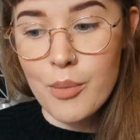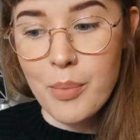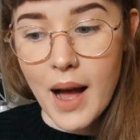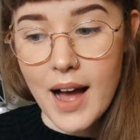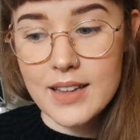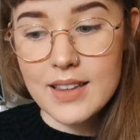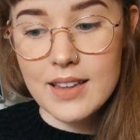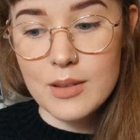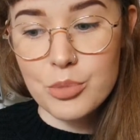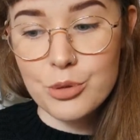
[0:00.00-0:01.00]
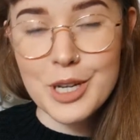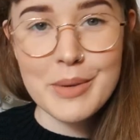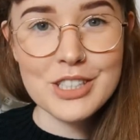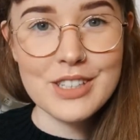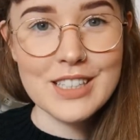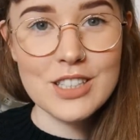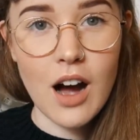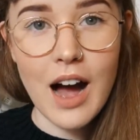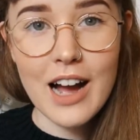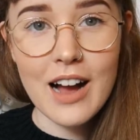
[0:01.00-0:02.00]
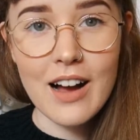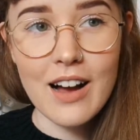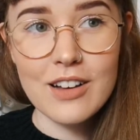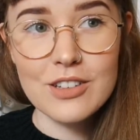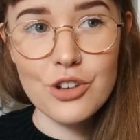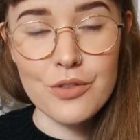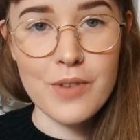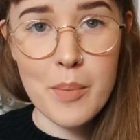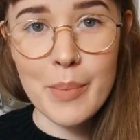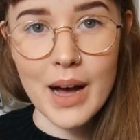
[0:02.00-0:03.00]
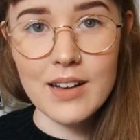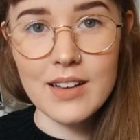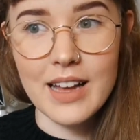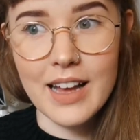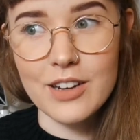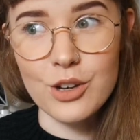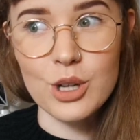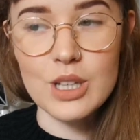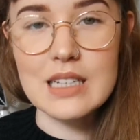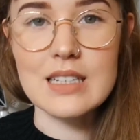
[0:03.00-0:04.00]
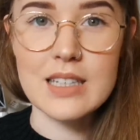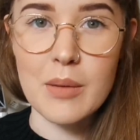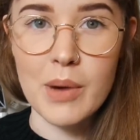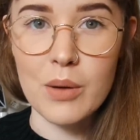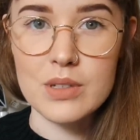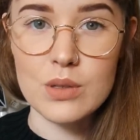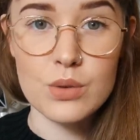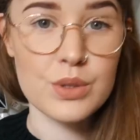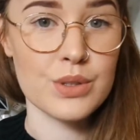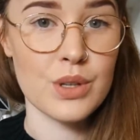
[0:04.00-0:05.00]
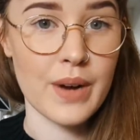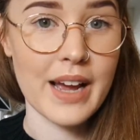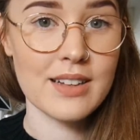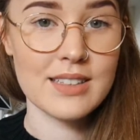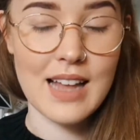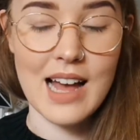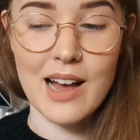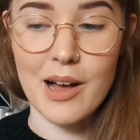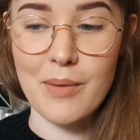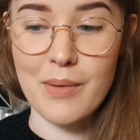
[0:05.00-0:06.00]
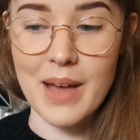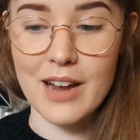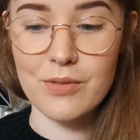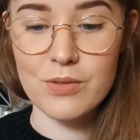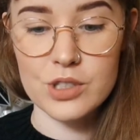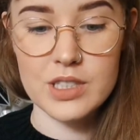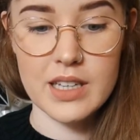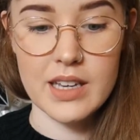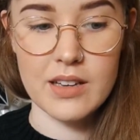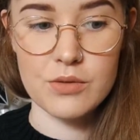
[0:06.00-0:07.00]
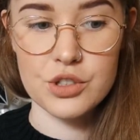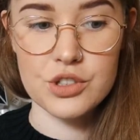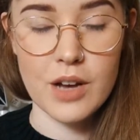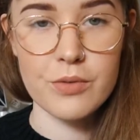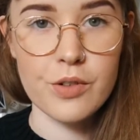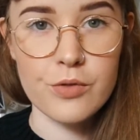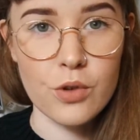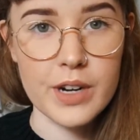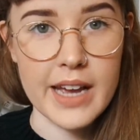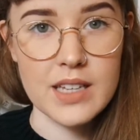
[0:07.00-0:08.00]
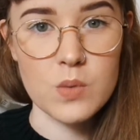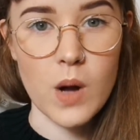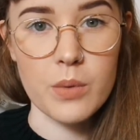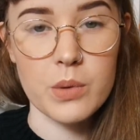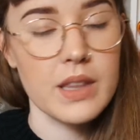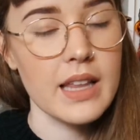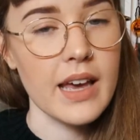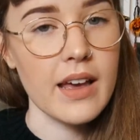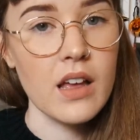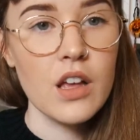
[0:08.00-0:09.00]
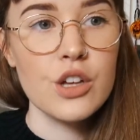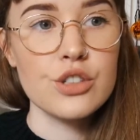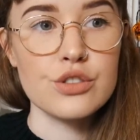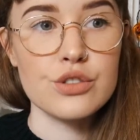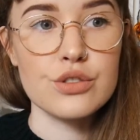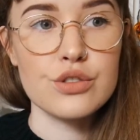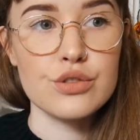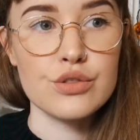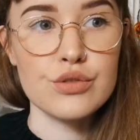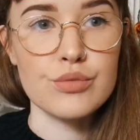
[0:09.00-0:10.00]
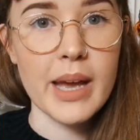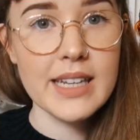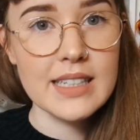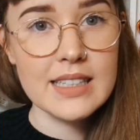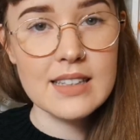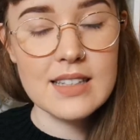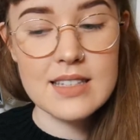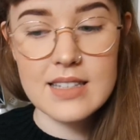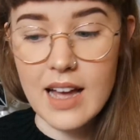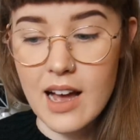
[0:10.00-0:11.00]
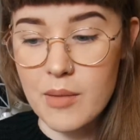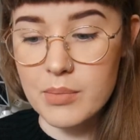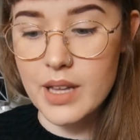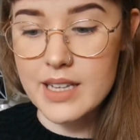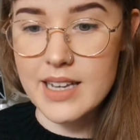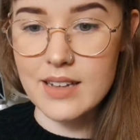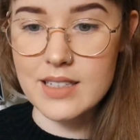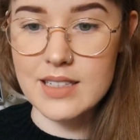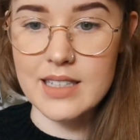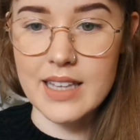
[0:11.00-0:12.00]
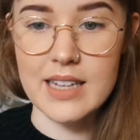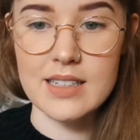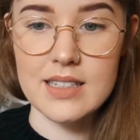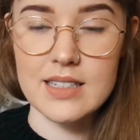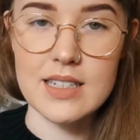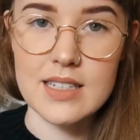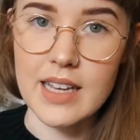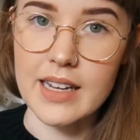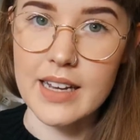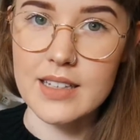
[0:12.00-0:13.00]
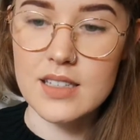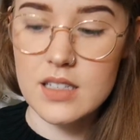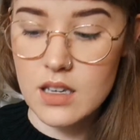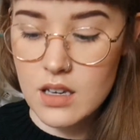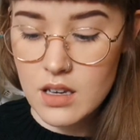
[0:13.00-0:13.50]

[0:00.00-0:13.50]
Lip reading: but pretty much the entire November and early December was also sold out, and unfortunately it was shut for 4 days while we were there due to maintenance, plus our Disneyland and Disney Sea Days